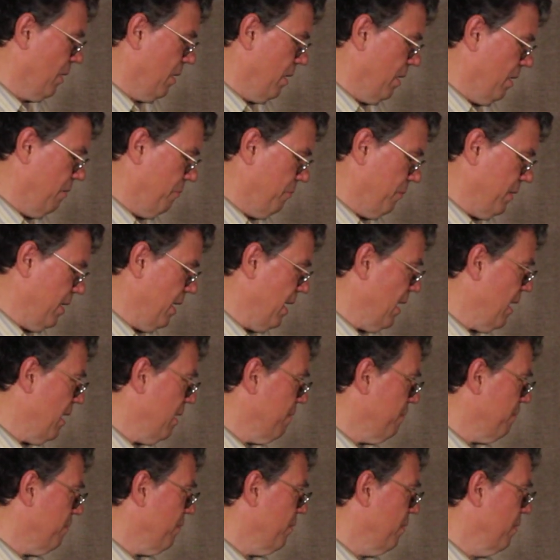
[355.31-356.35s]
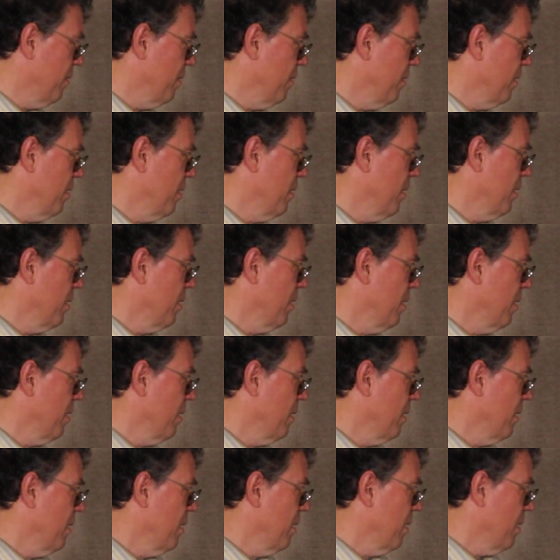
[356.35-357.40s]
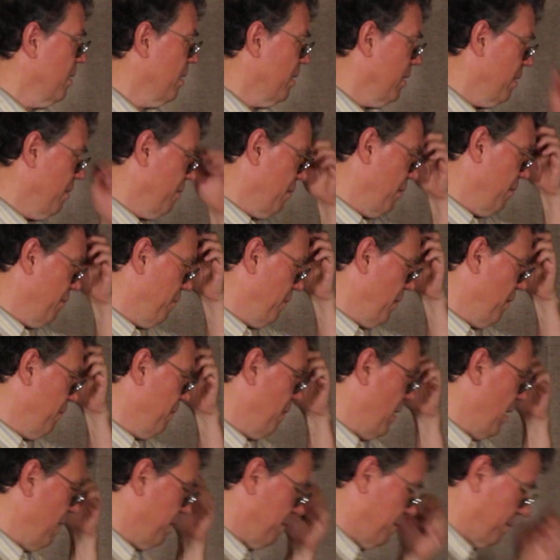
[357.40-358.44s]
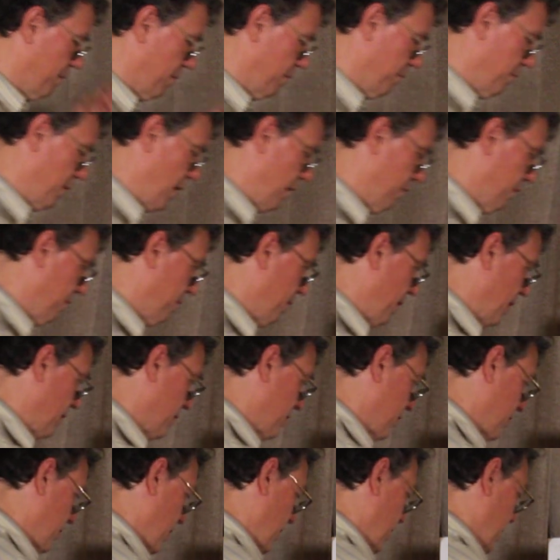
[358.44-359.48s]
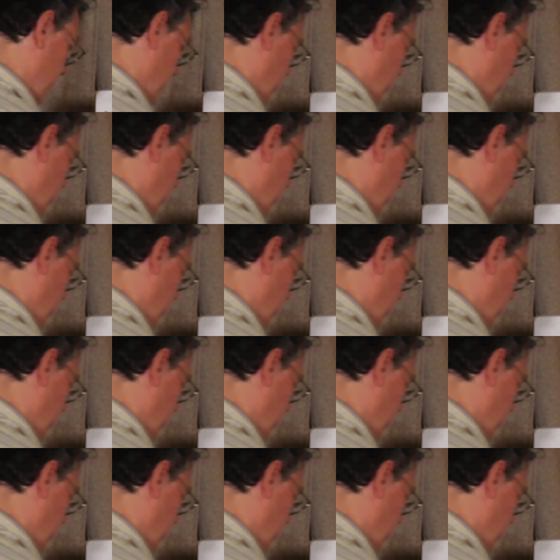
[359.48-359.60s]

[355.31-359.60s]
if we have, if f of x is any